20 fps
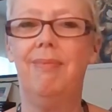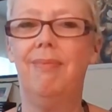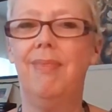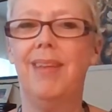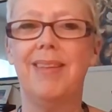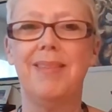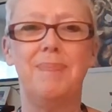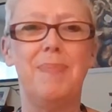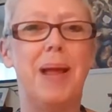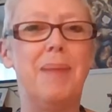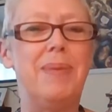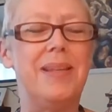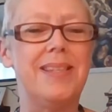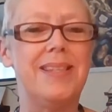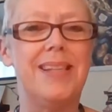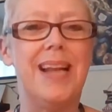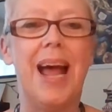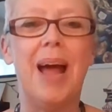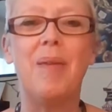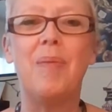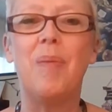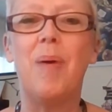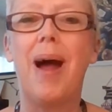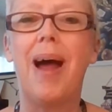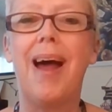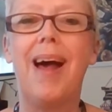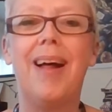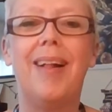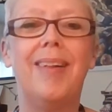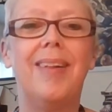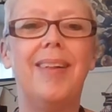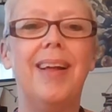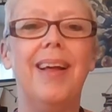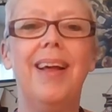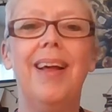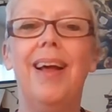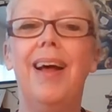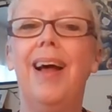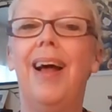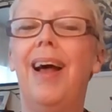has maybe slept well,
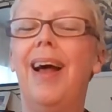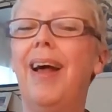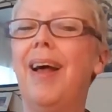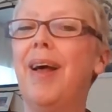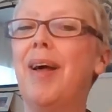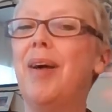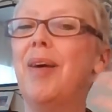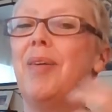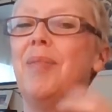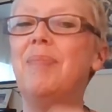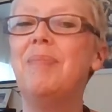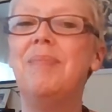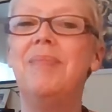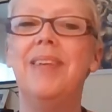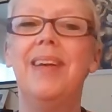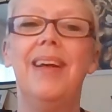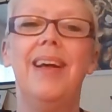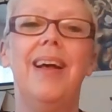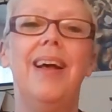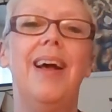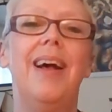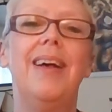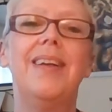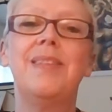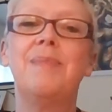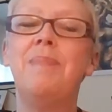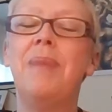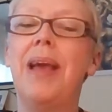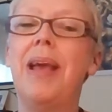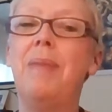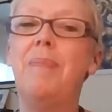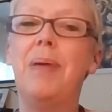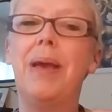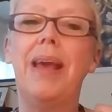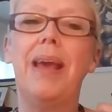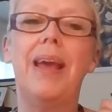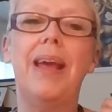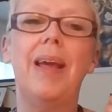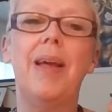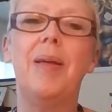has
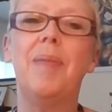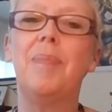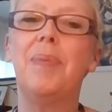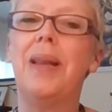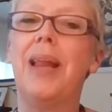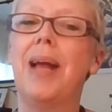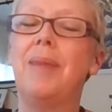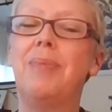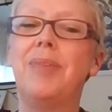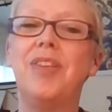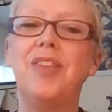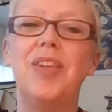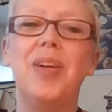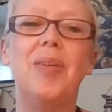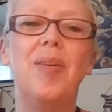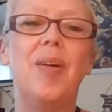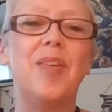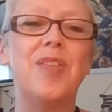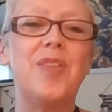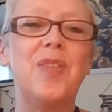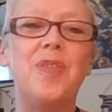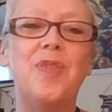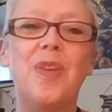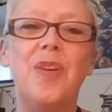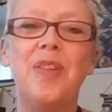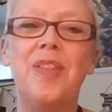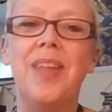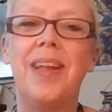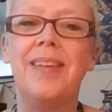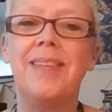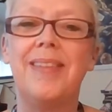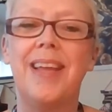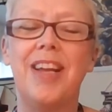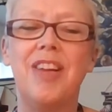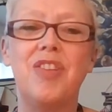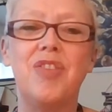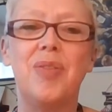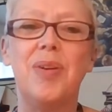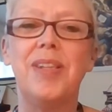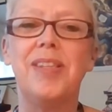maybe been able to do lots of fun things that they
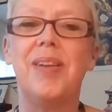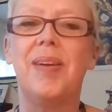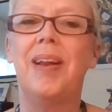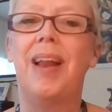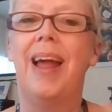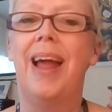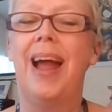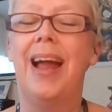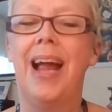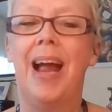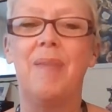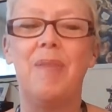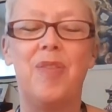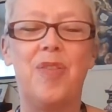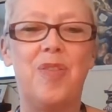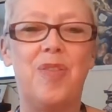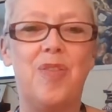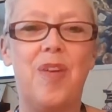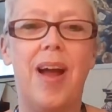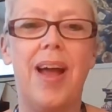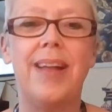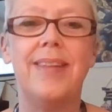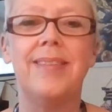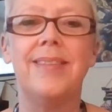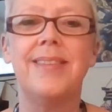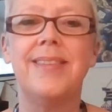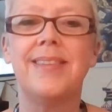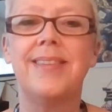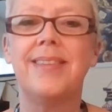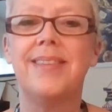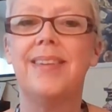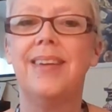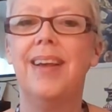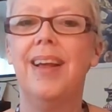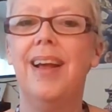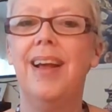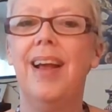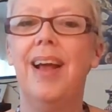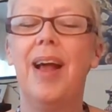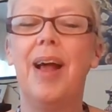enjoy doing, like hang out with friends.
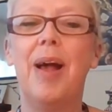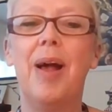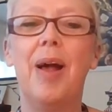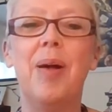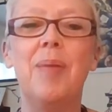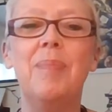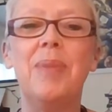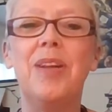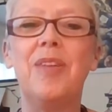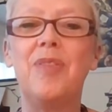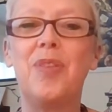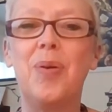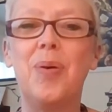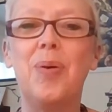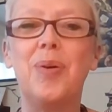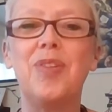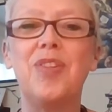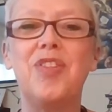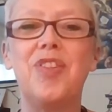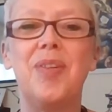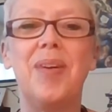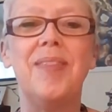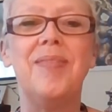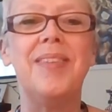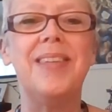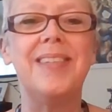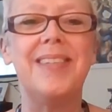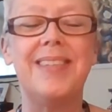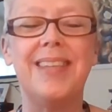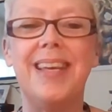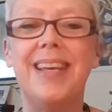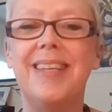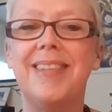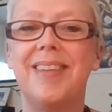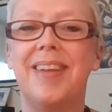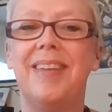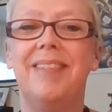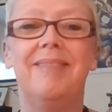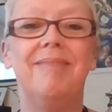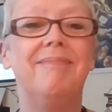But of course, during this
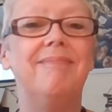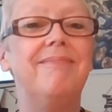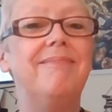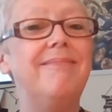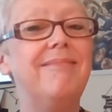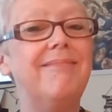season,